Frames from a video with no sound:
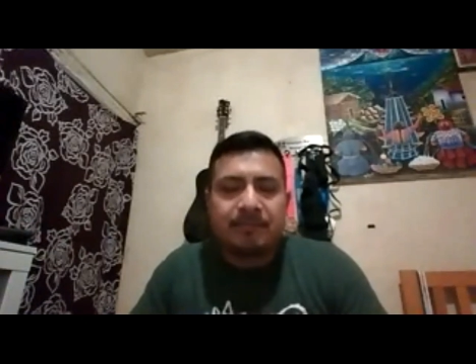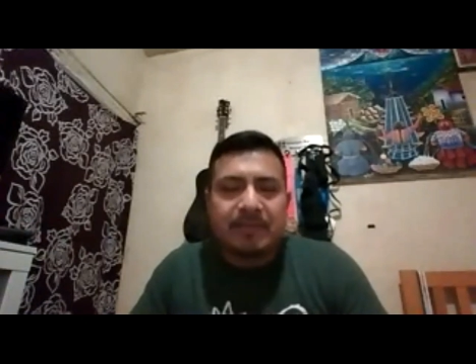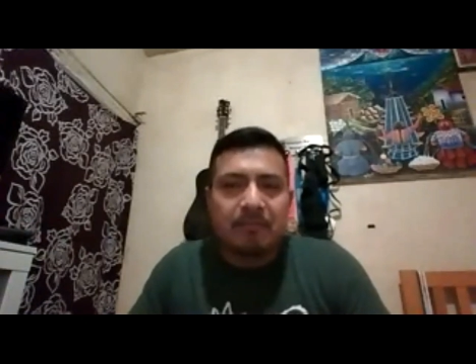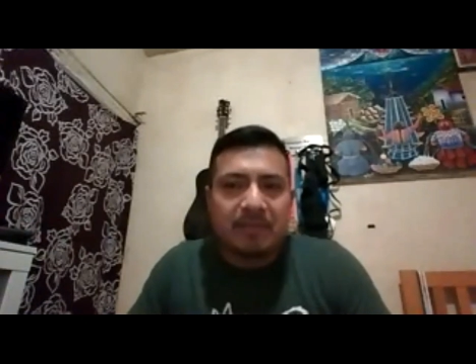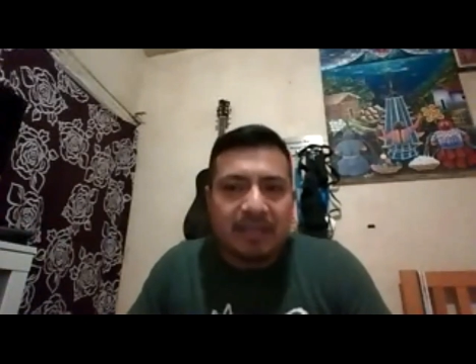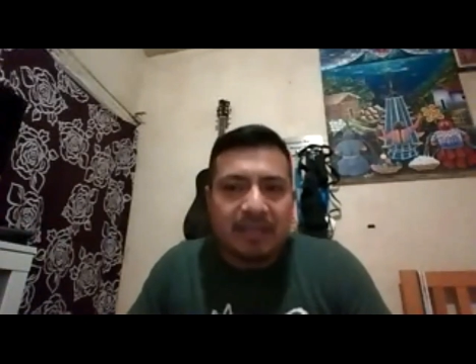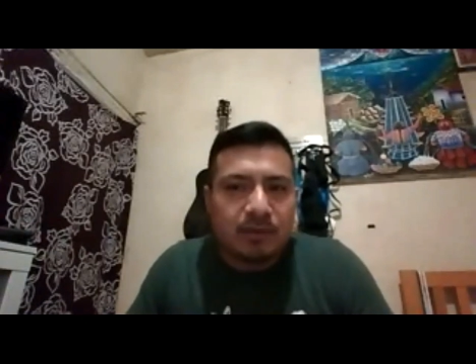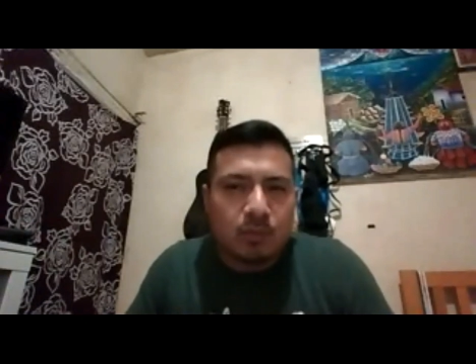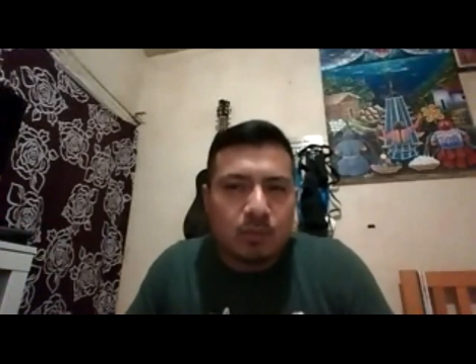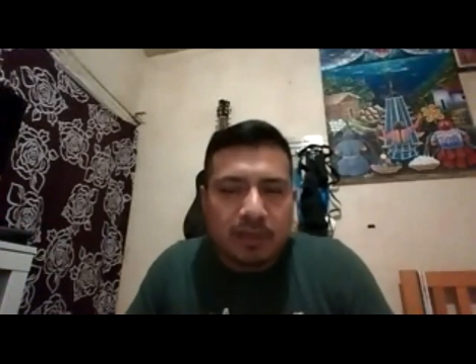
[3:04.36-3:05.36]
that
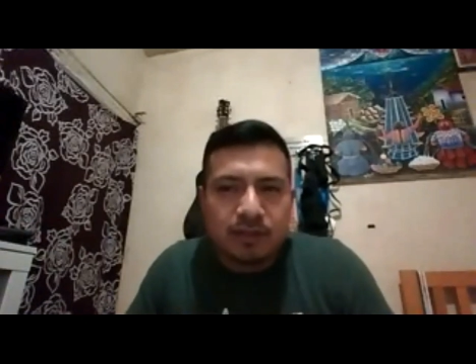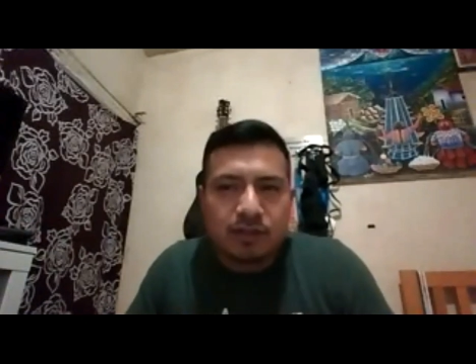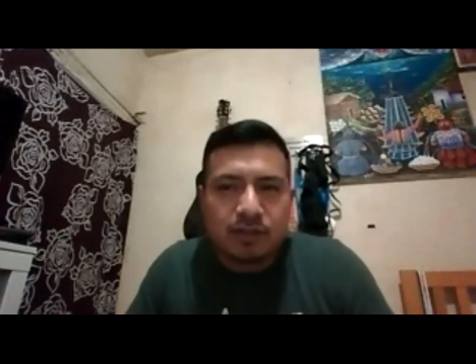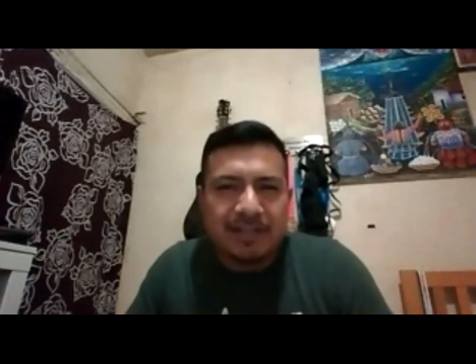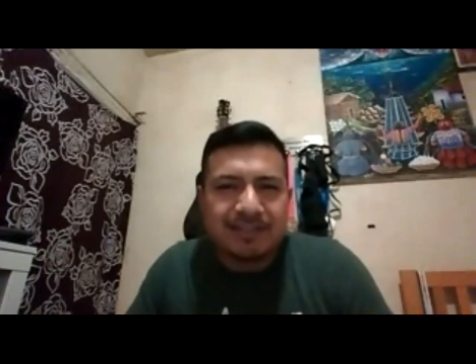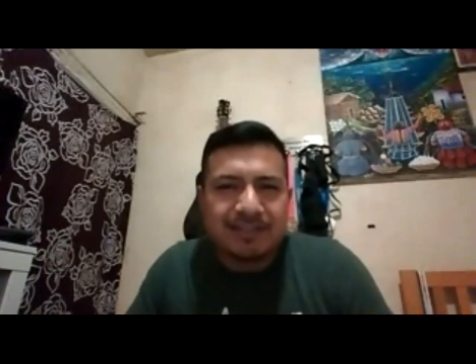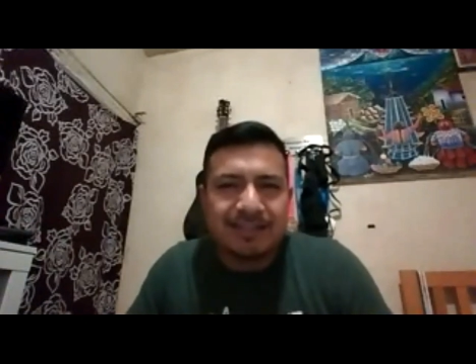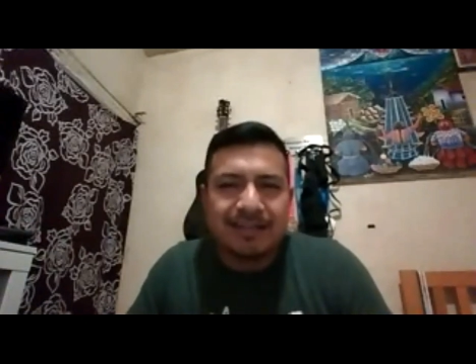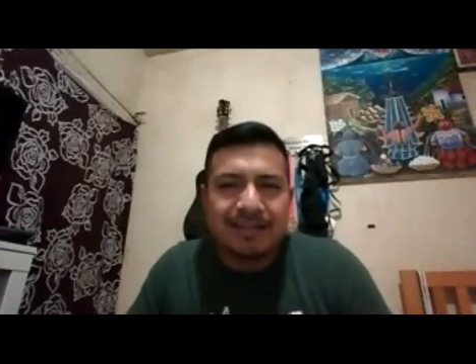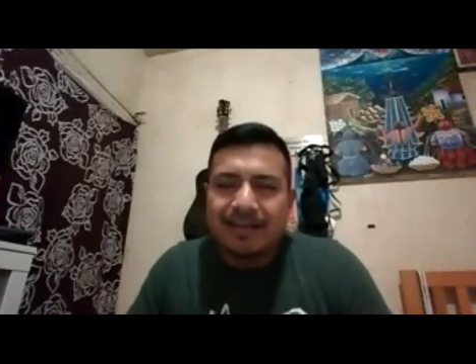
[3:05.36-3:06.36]
meeting with your
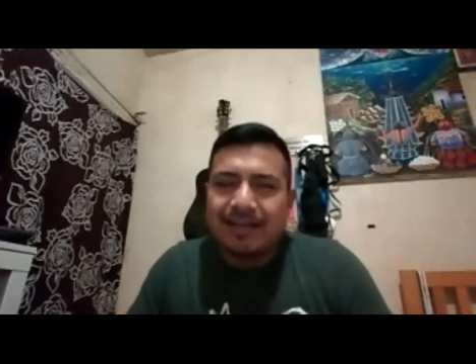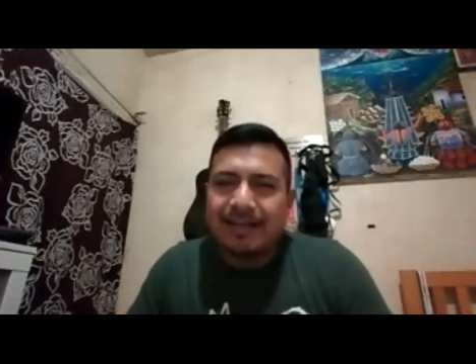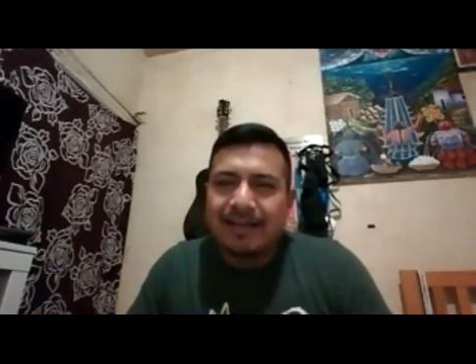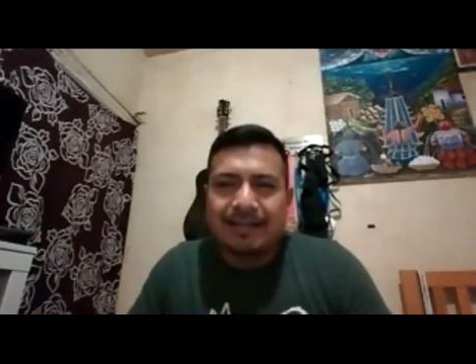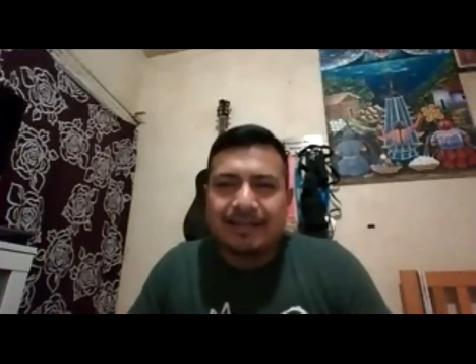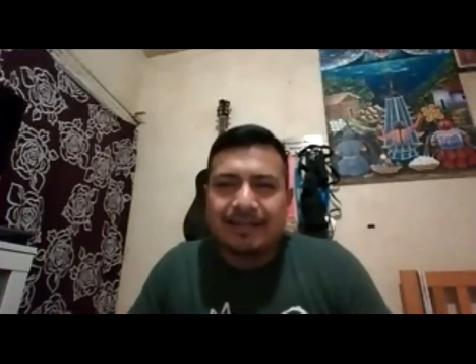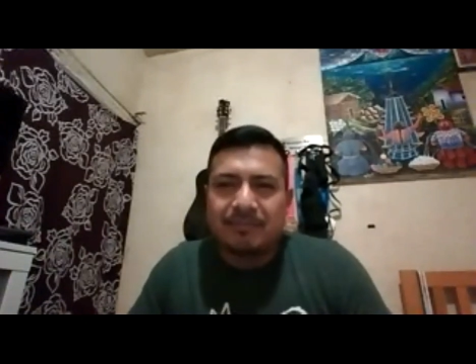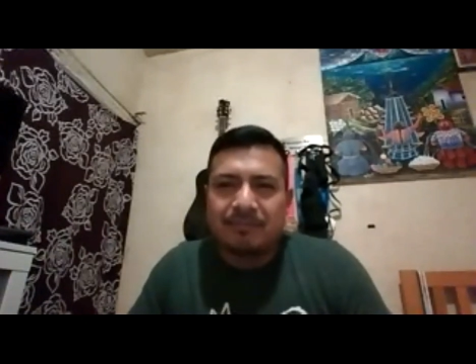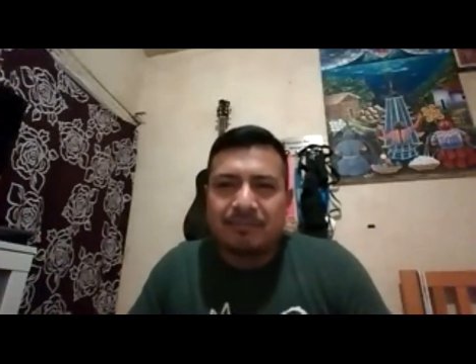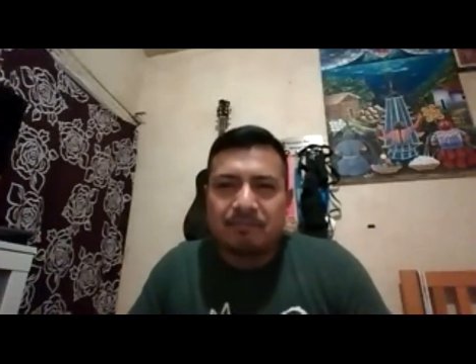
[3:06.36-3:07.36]
mentee,
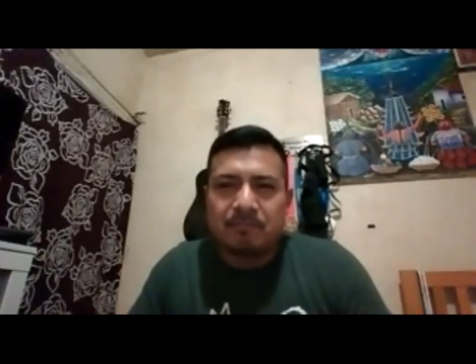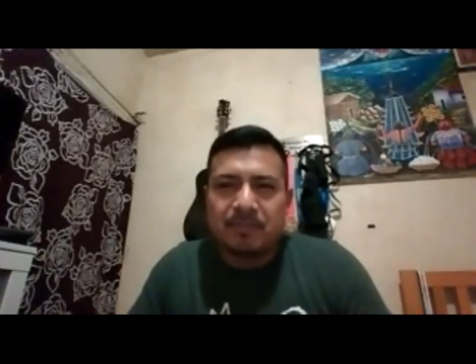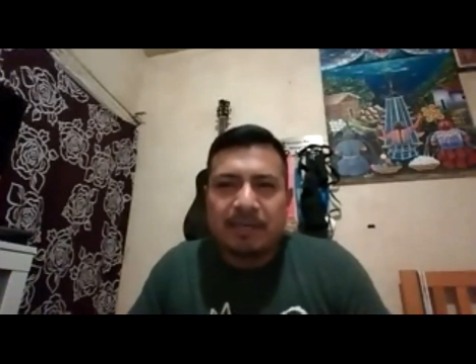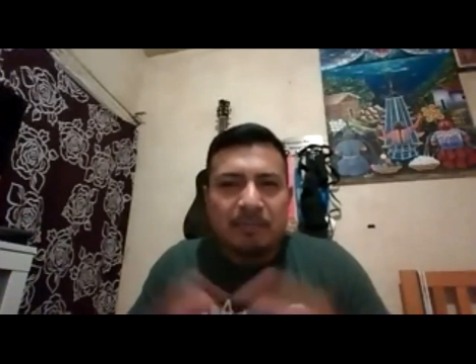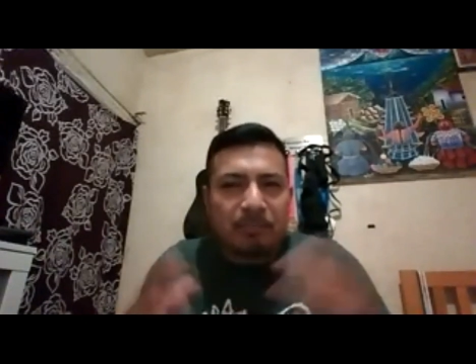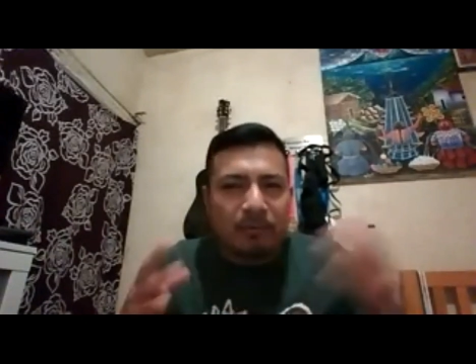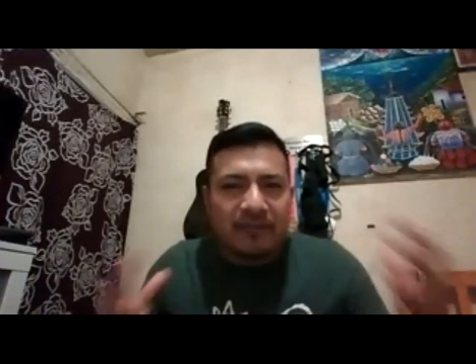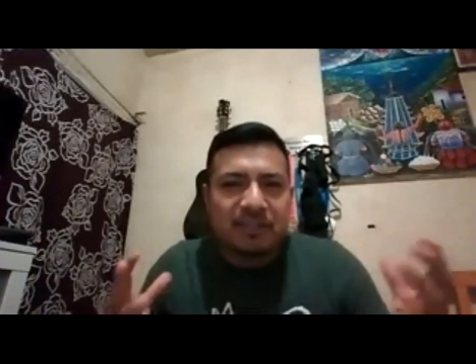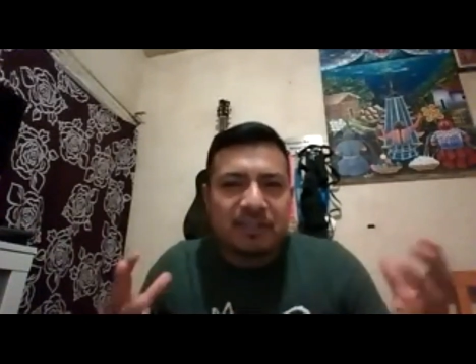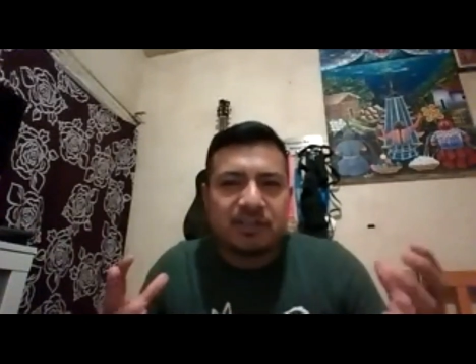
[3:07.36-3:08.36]
and keep it
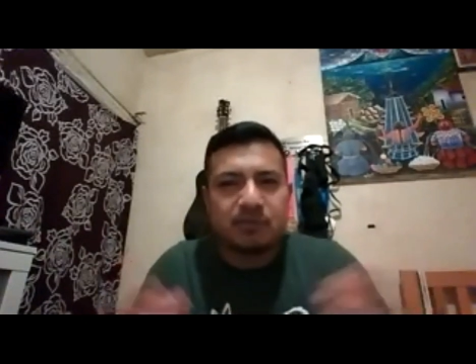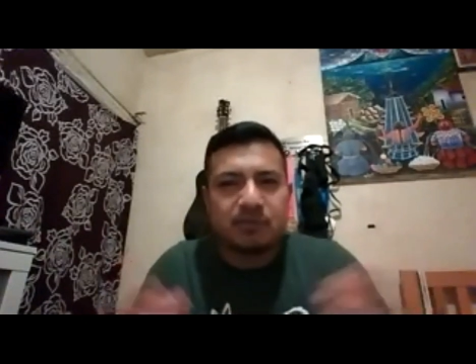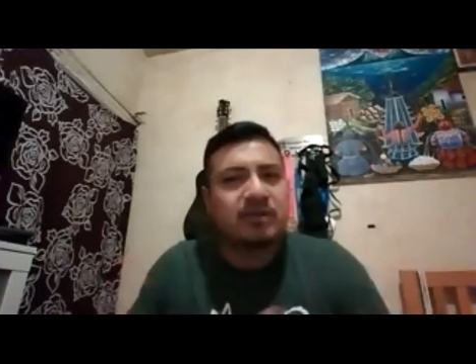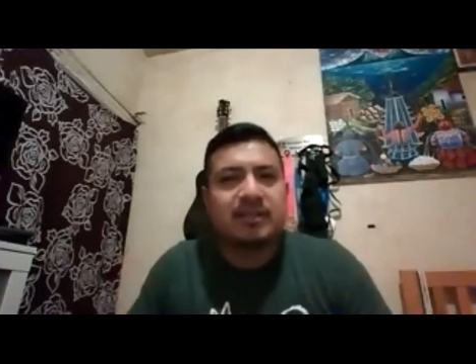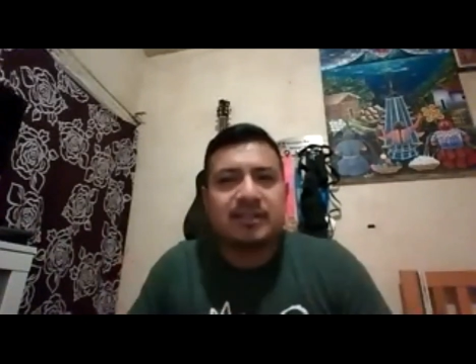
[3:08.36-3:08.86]
professional.